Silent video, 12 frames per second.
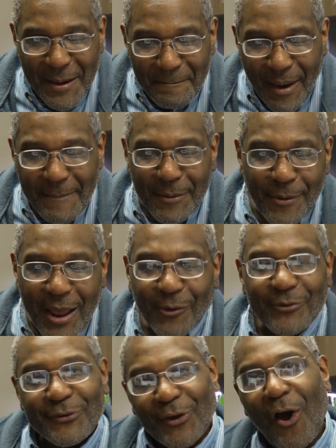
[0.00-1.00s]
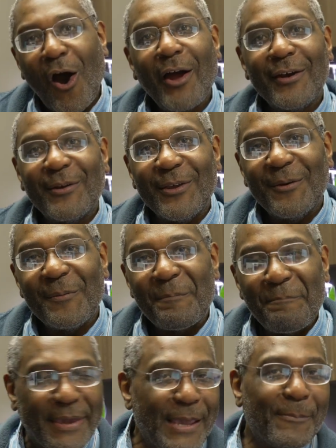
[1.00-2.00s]
Bobby Brown taught
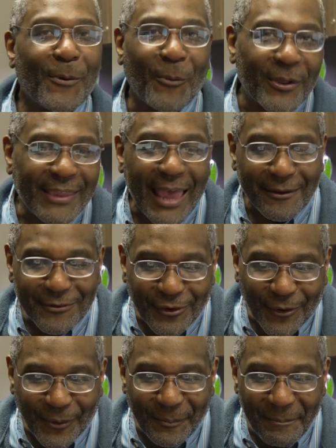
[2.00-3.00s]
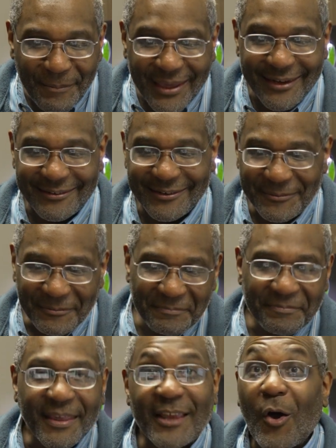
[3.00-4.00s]
people what that term meant.
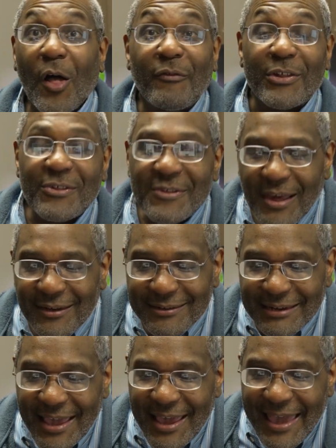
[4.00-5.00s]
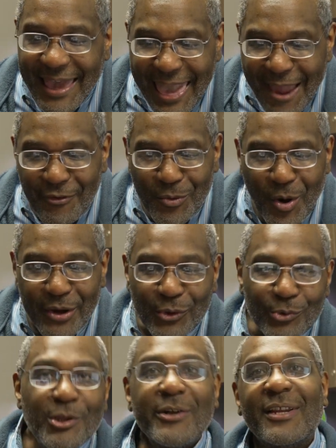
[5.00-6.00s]
And all of a sudden, everywhere
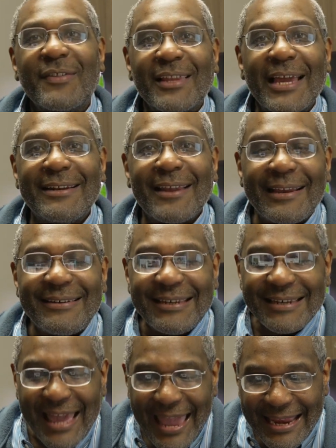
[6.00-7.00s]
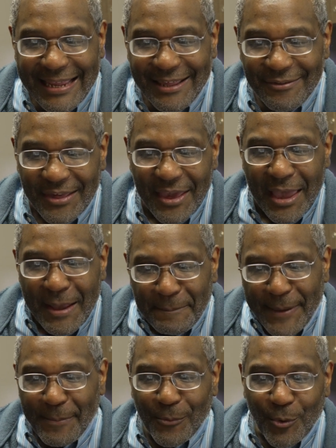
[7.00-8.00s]
you looked in the late 1980s,
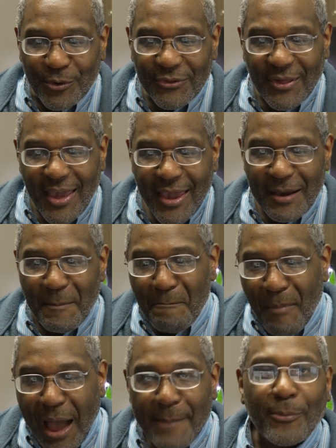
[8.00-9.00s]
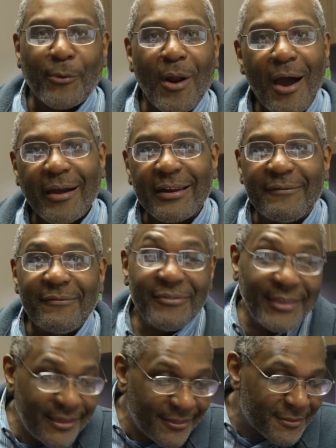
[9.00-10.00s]
people were saying, my prerogative
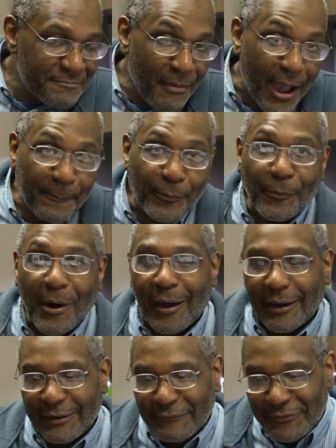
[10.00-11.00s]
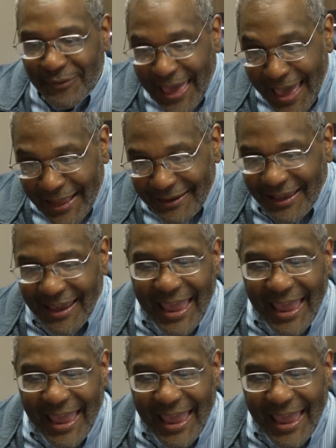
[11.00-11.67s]
this, my prerogative that.